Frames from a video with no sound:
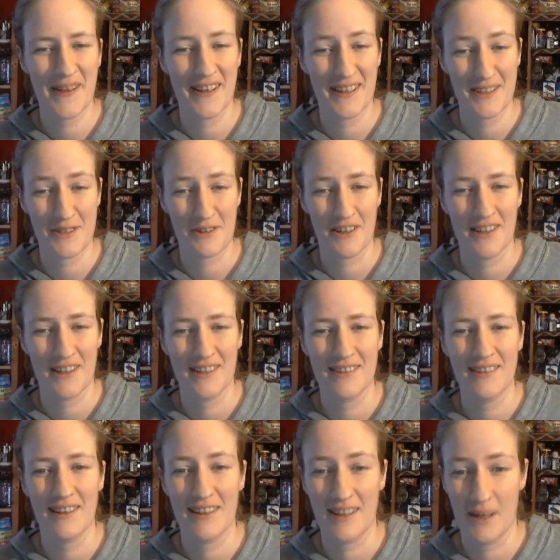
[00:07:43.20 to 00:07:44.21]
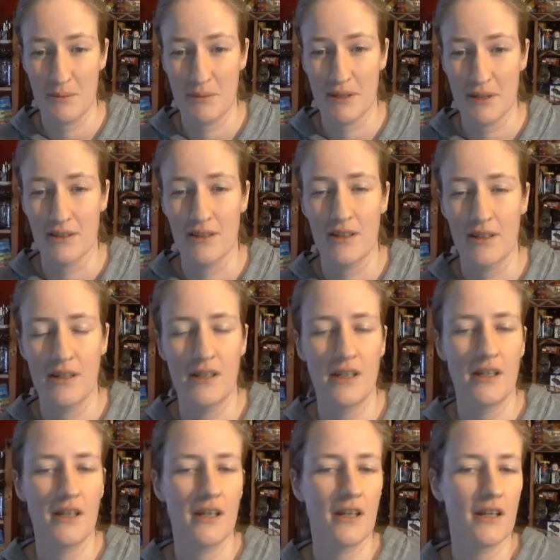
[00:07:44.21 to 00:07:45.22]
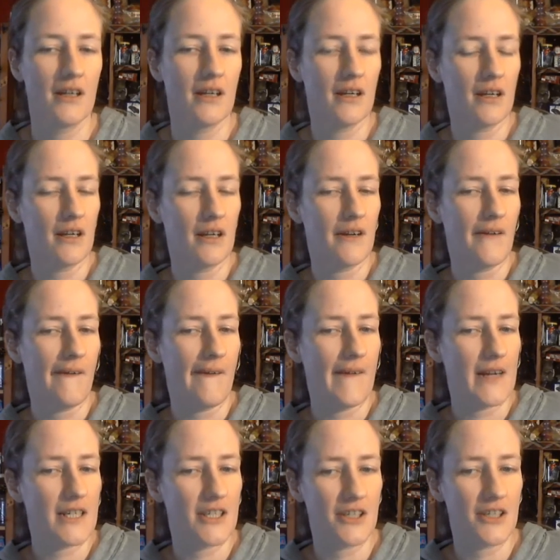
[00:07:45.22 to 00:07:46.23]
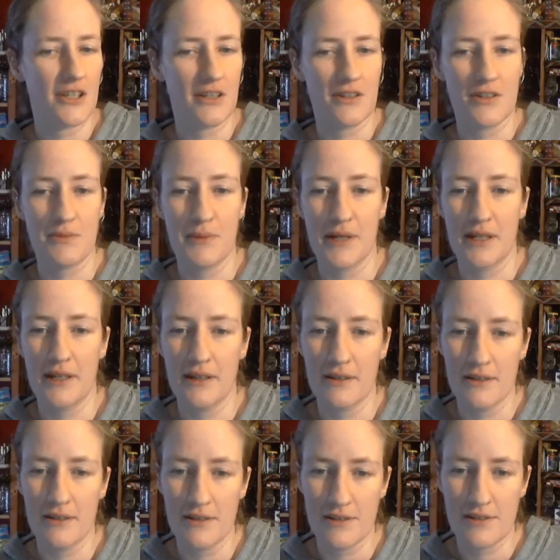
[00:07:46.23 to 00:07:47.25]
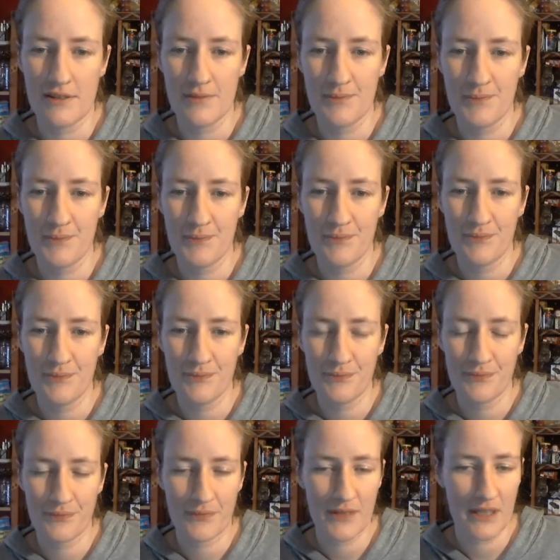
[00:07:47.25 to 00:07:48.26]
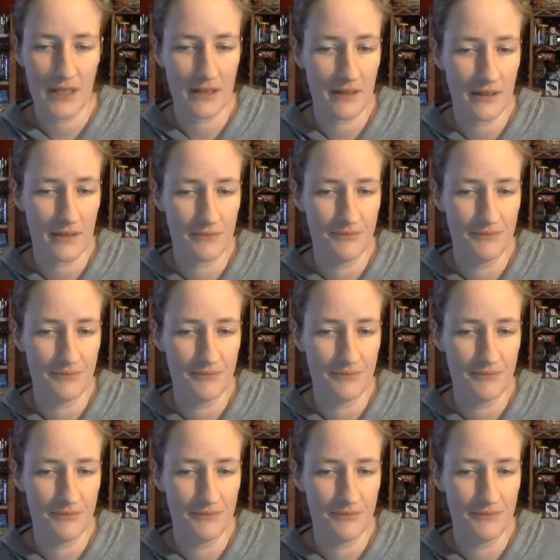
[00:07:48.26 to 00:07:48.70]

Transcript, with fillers: that's right, I got beer. Cheers, big ears. I did.